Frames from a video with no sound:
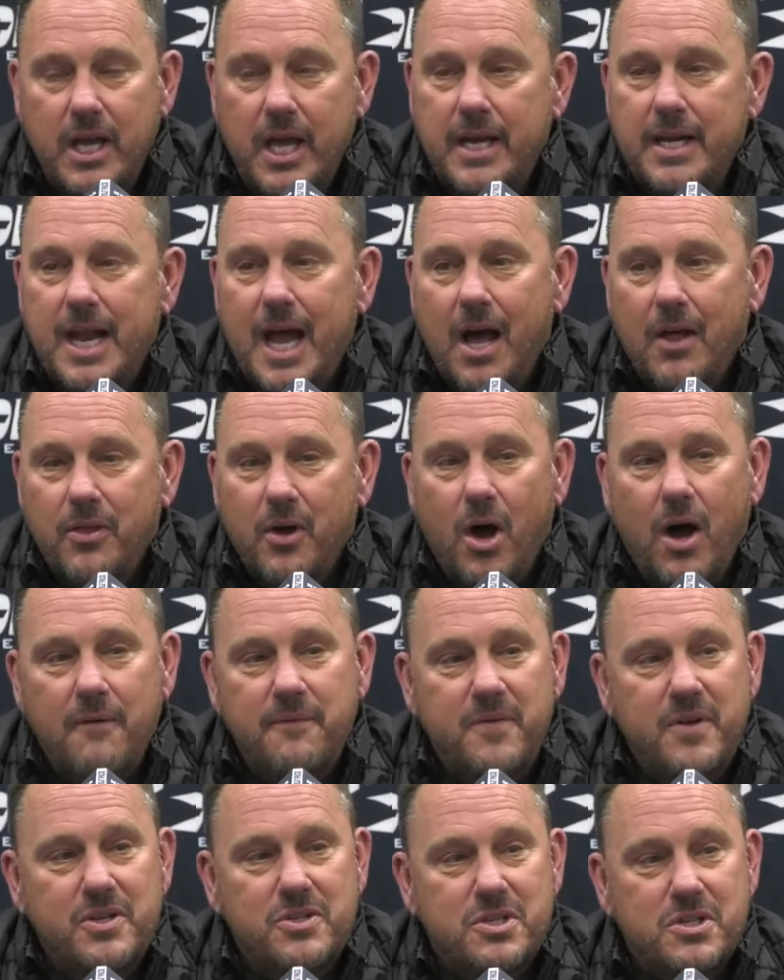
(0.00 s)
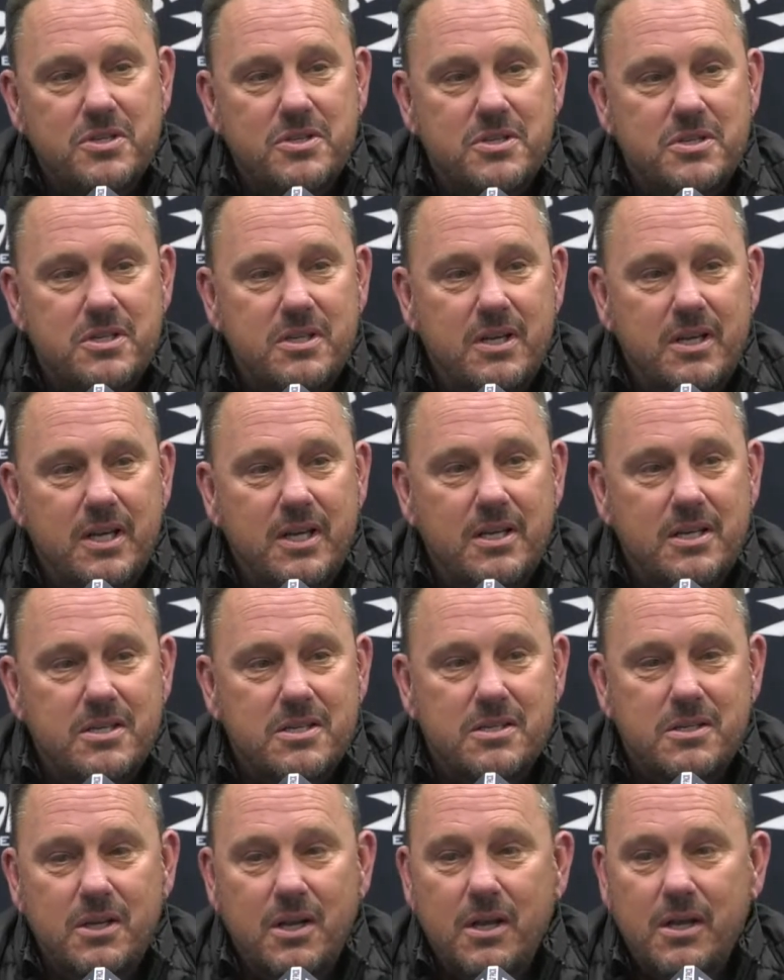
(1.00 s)
And now the offense
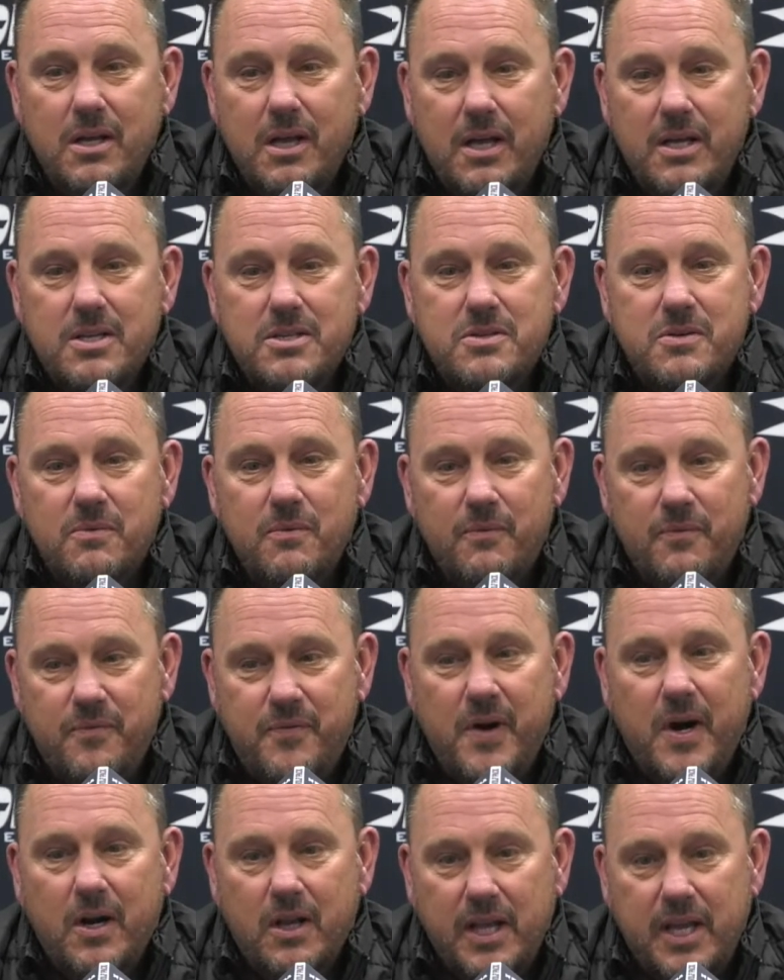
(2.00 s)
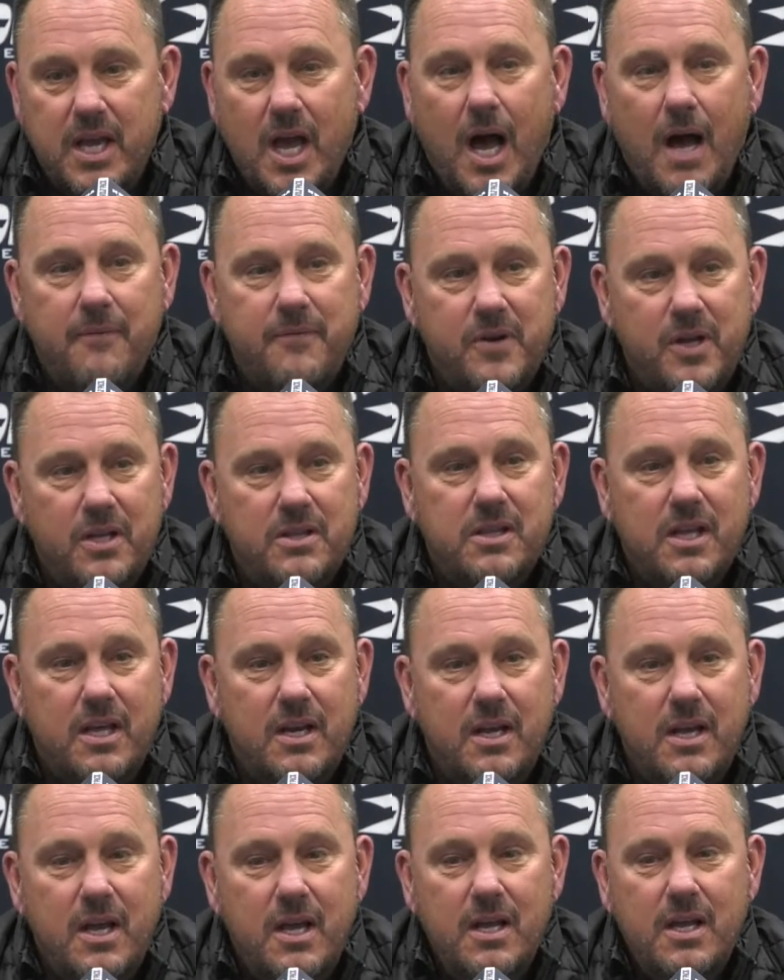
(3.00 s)
is fairly confident
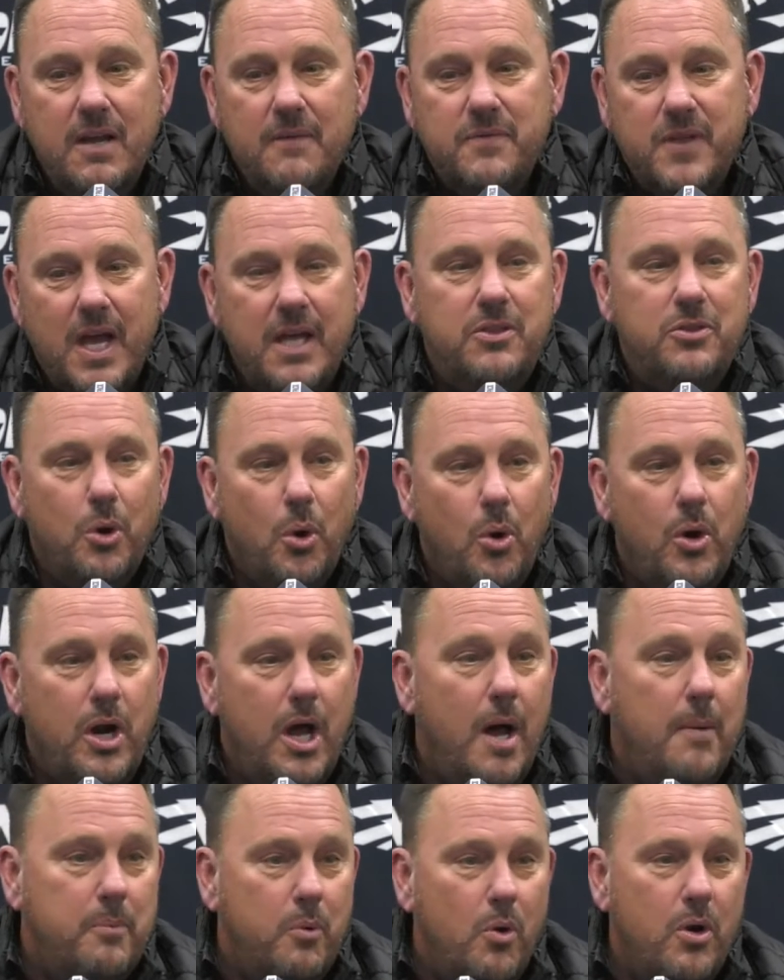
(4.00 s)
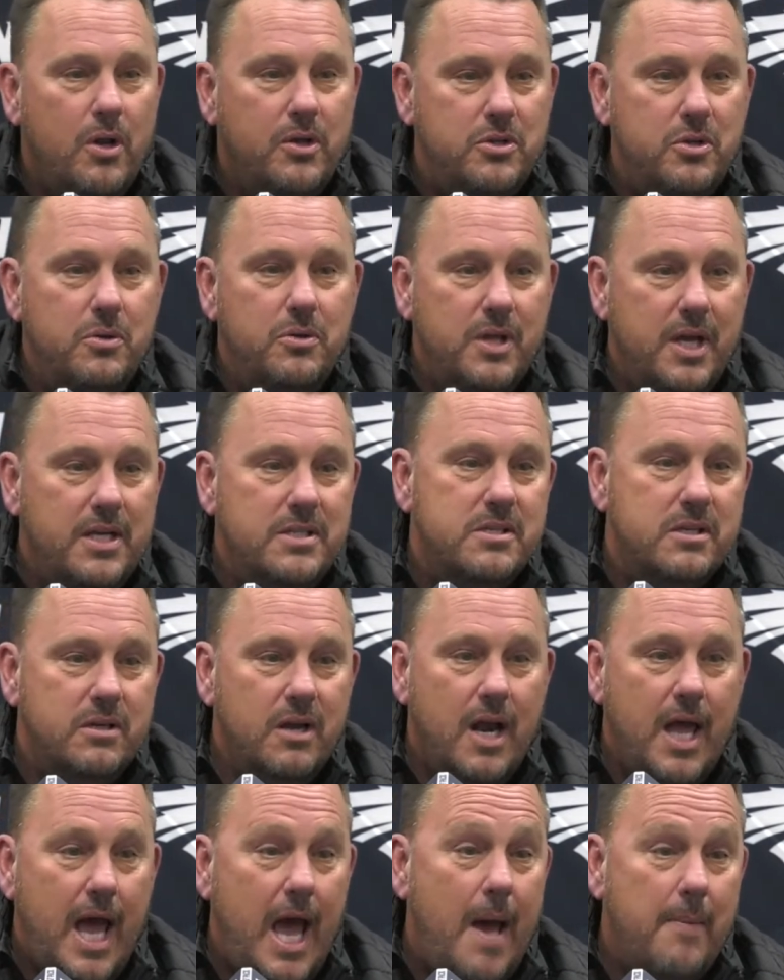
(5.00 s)
that if they throw it up, one of two things is
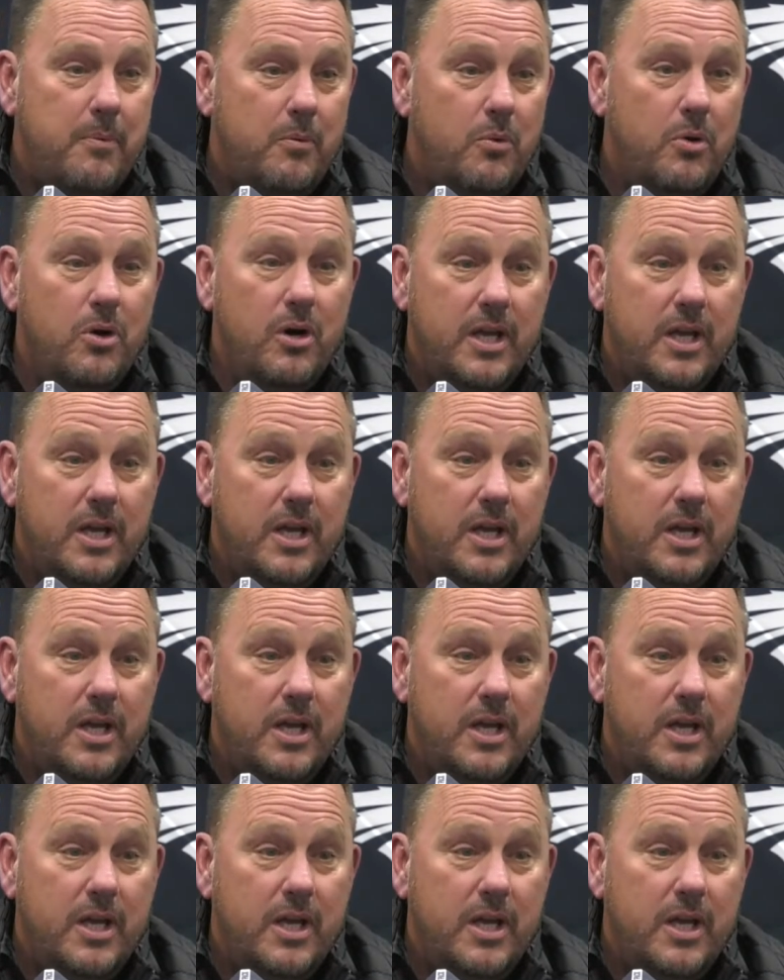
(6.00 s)
going to happen.